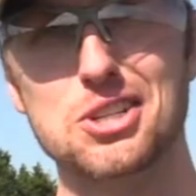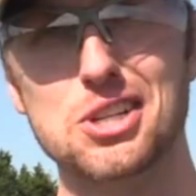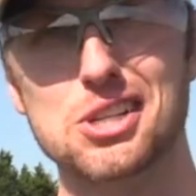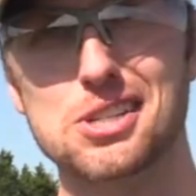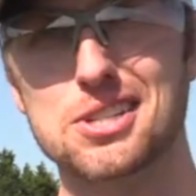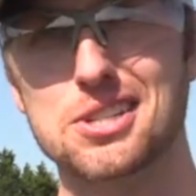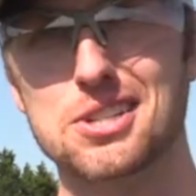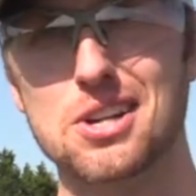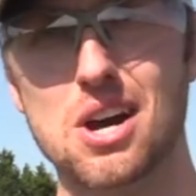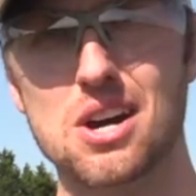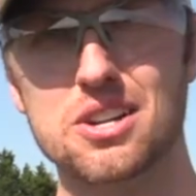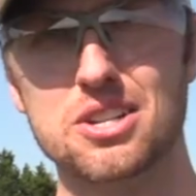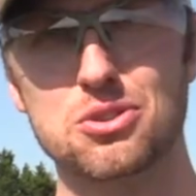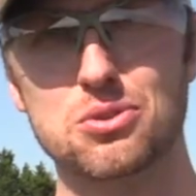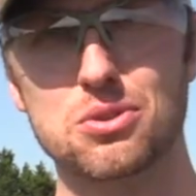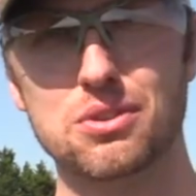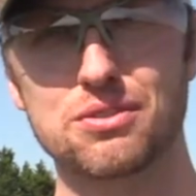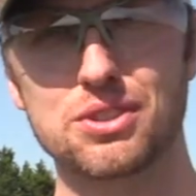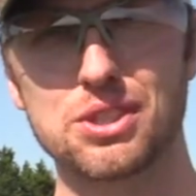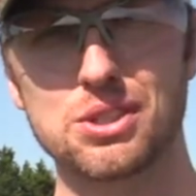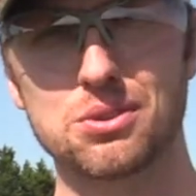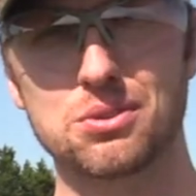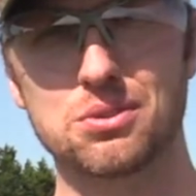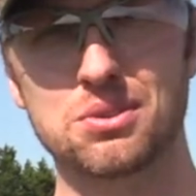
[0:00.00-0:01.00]
just an honest
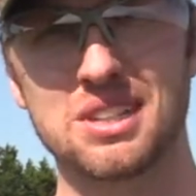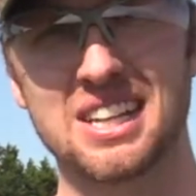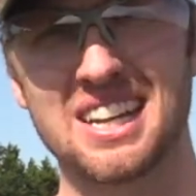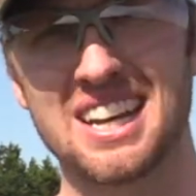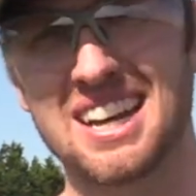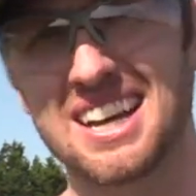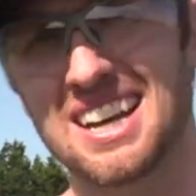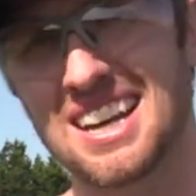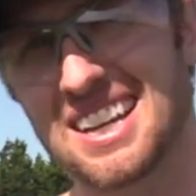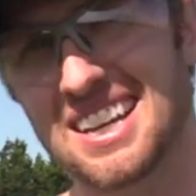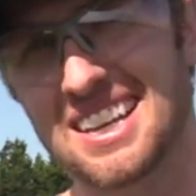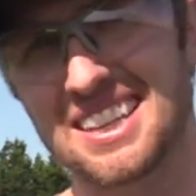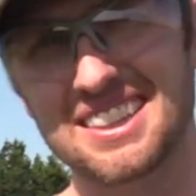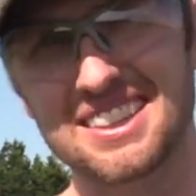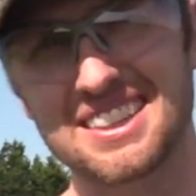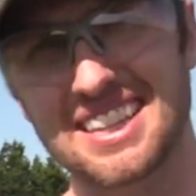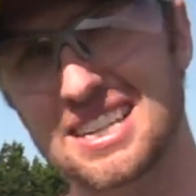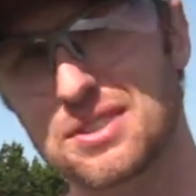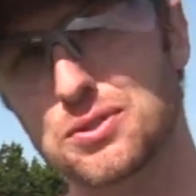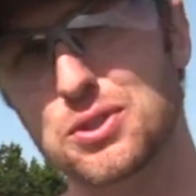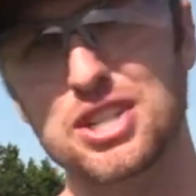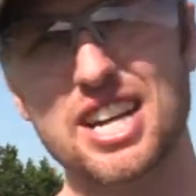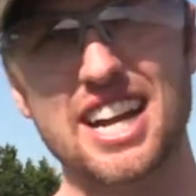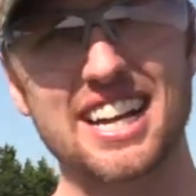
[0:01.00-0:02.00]
review.
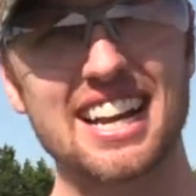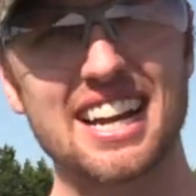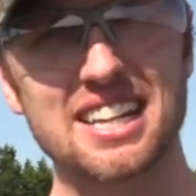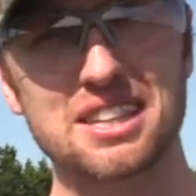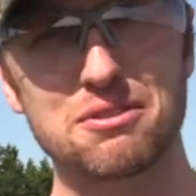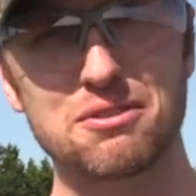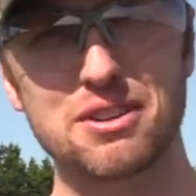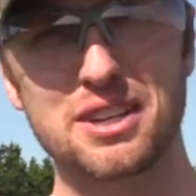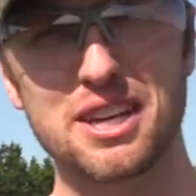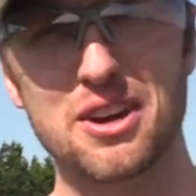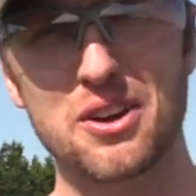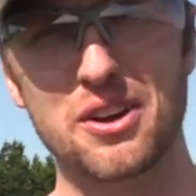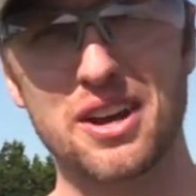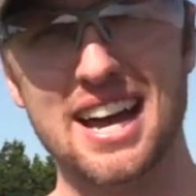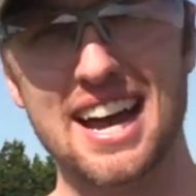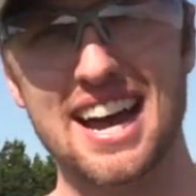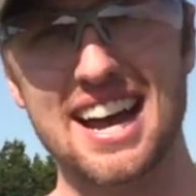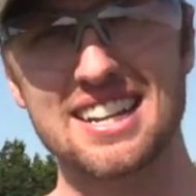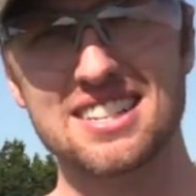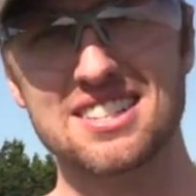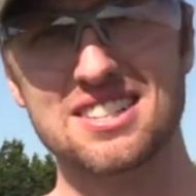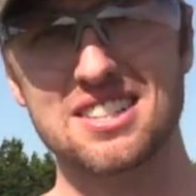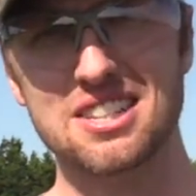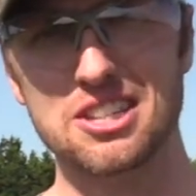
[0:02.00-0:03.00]
Thanks for checking out the video,
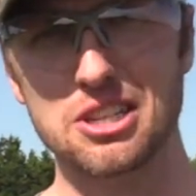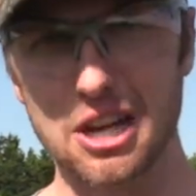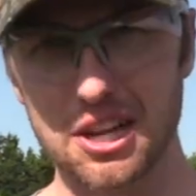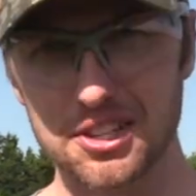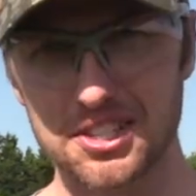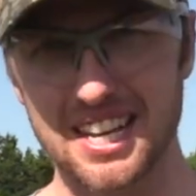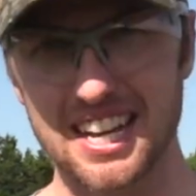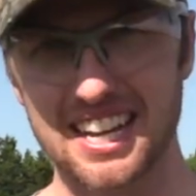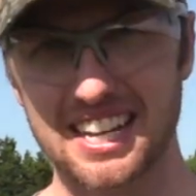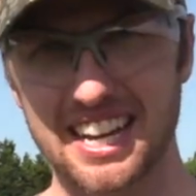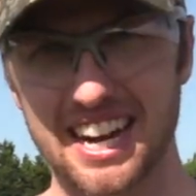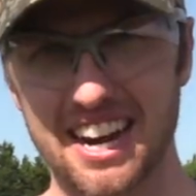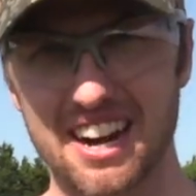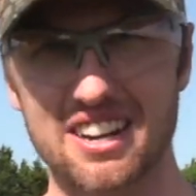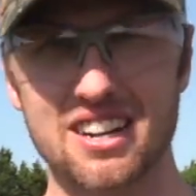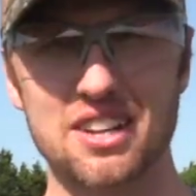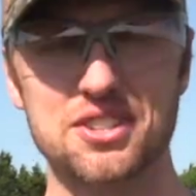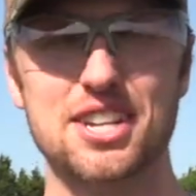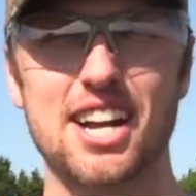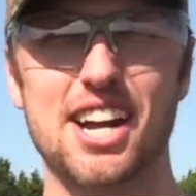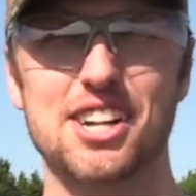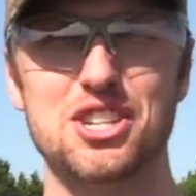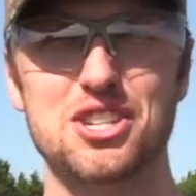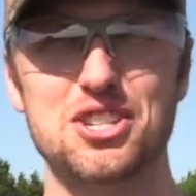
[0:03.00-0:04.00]
guys. Y'all take care, and I'll
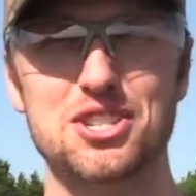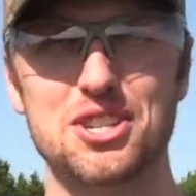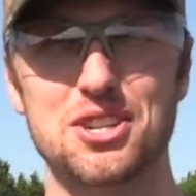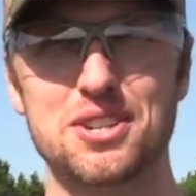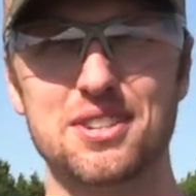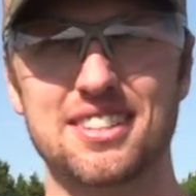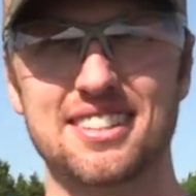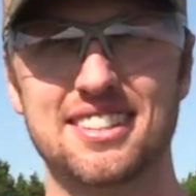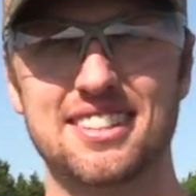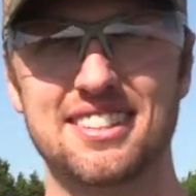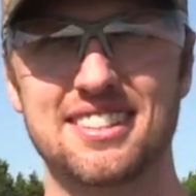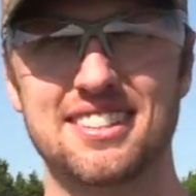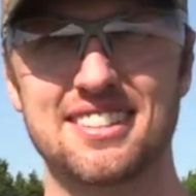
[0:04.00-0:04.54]
talk to you soon.